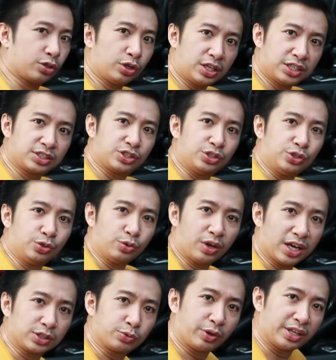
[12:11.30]
good as
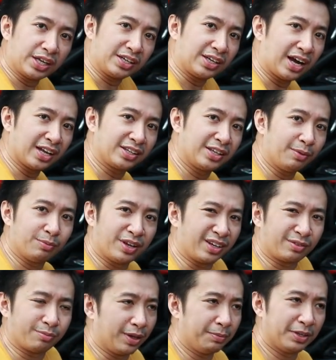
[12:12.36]
new as when I got them
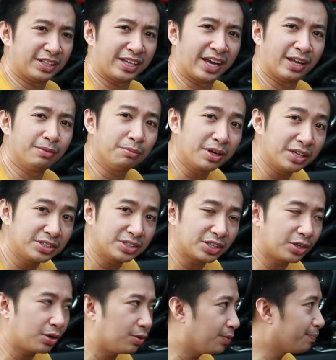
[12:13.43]
like maybe 10 months
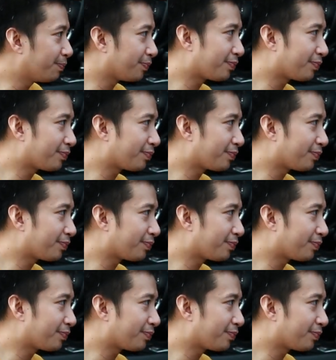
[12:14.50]
ago.